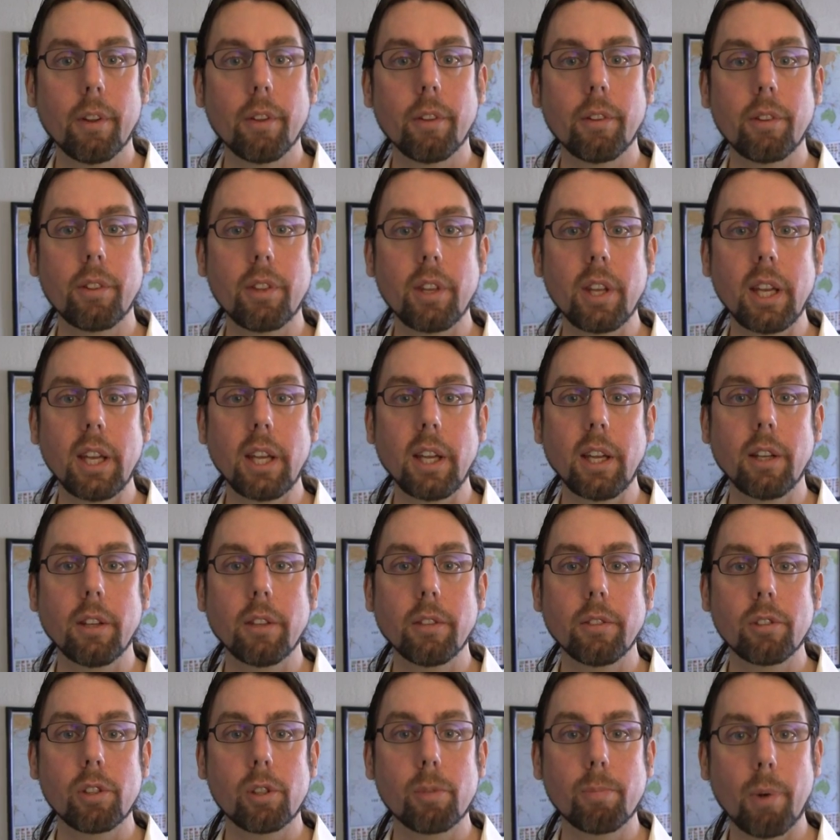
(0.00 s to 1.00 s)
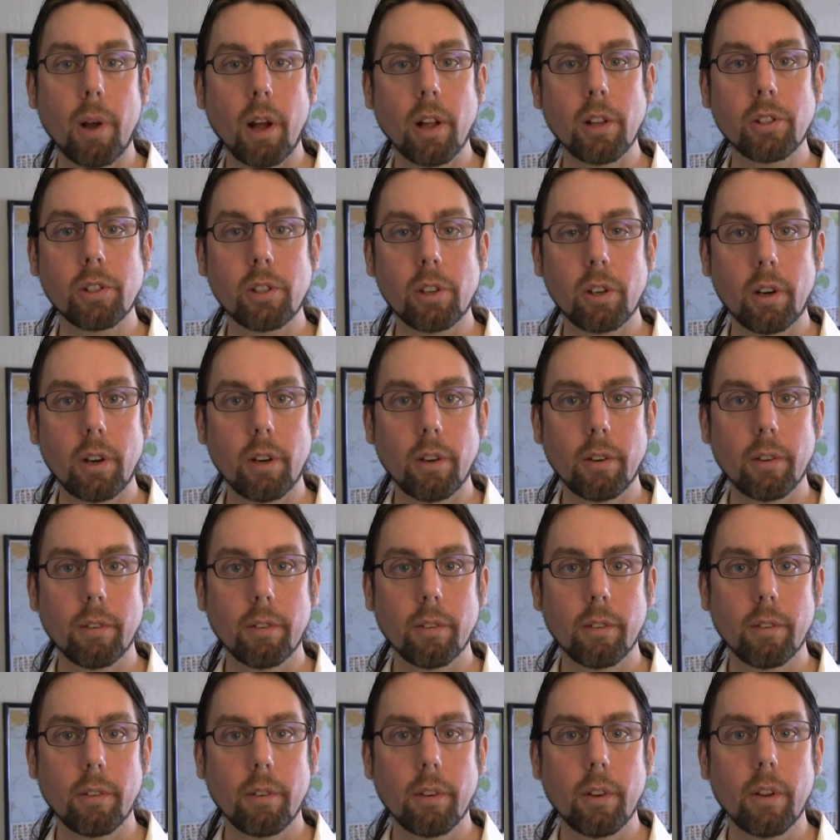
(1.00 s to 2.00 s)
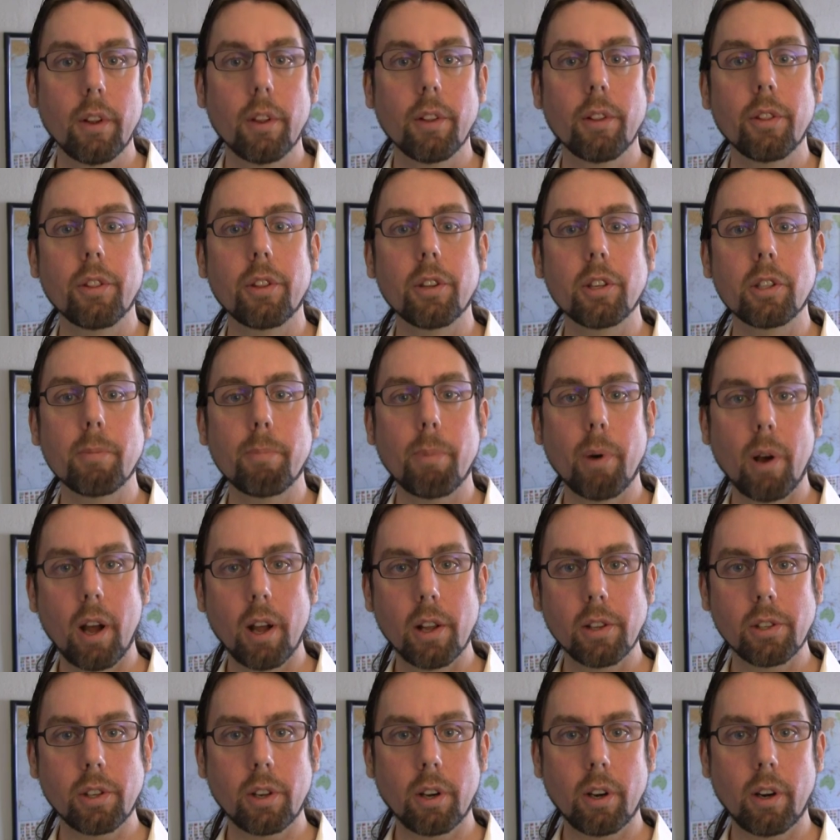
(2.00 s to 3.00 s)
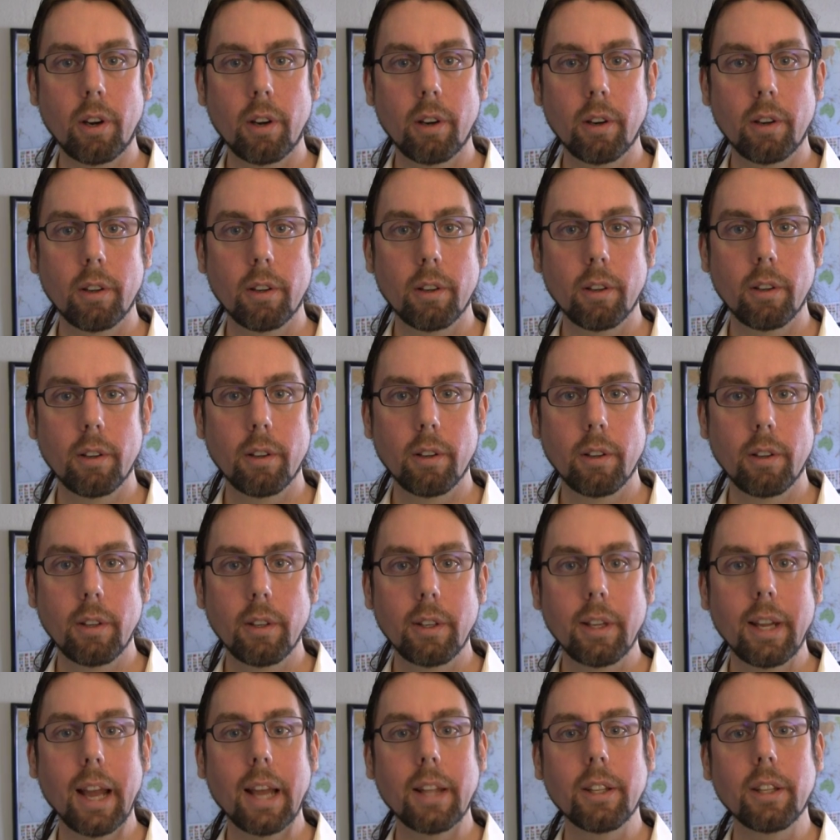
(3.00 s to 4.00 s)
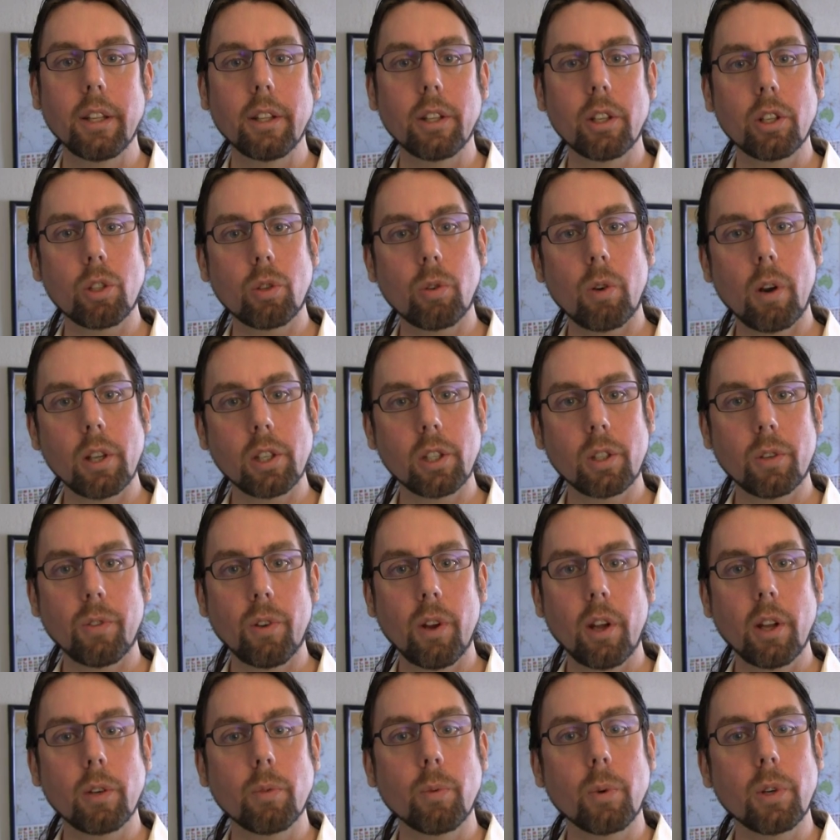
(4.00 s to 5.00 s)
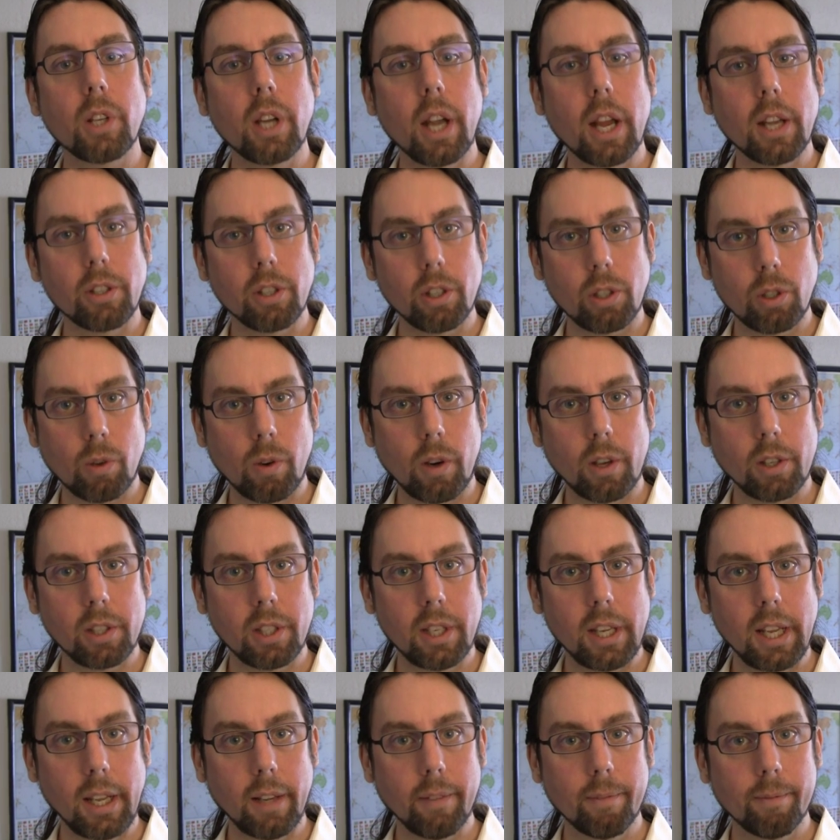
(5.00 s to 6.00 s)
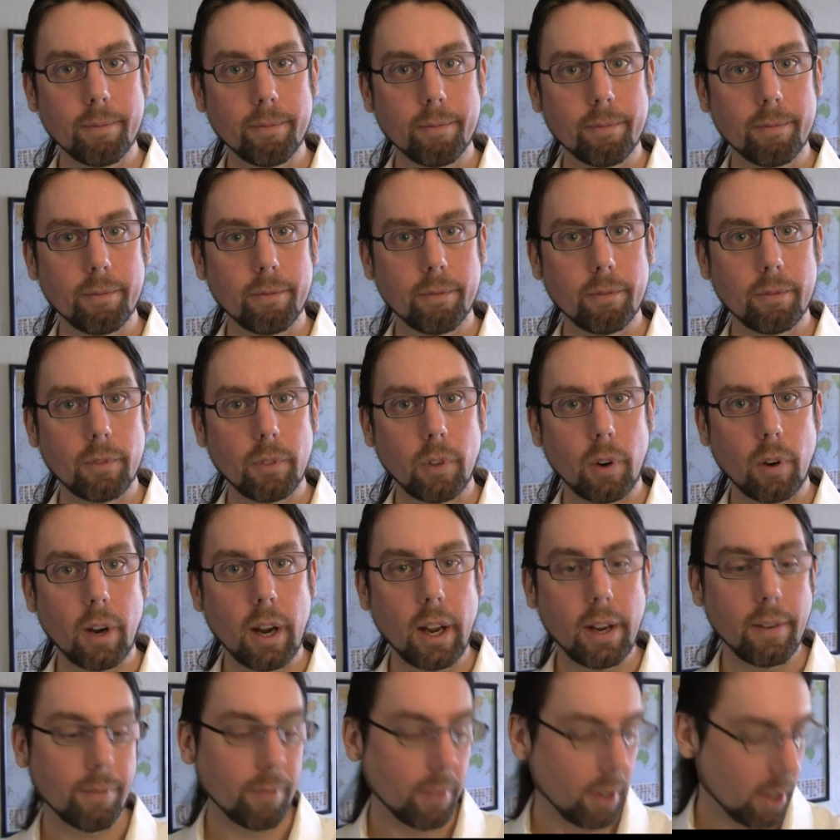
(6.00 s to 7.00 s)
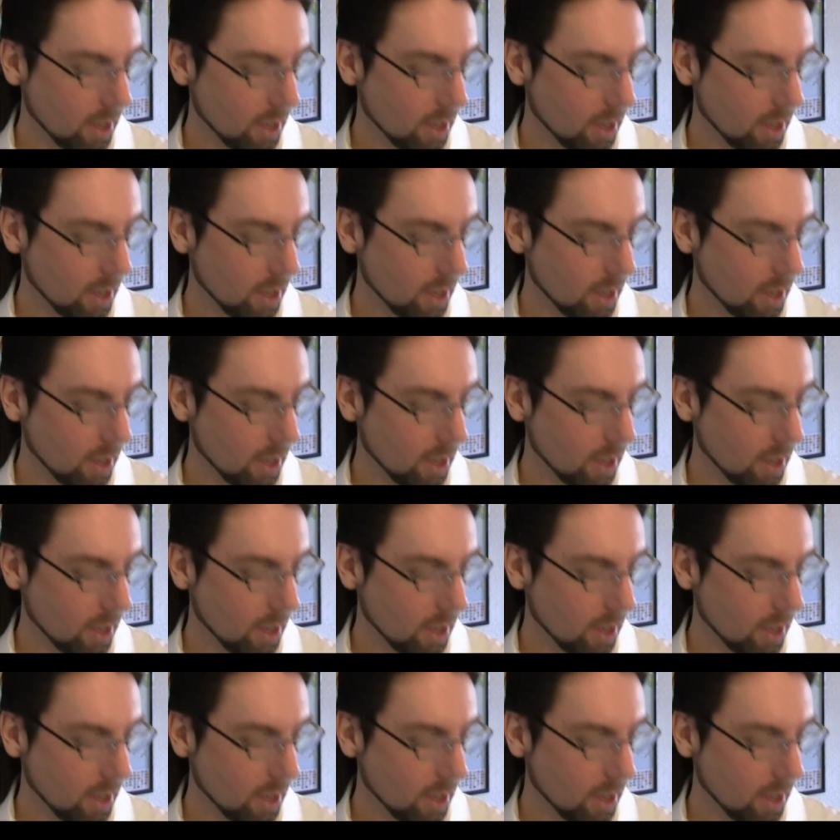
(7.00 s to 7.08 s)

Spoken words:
the sponsor, the depositor, and then the trust fund, which has a trustee. All right?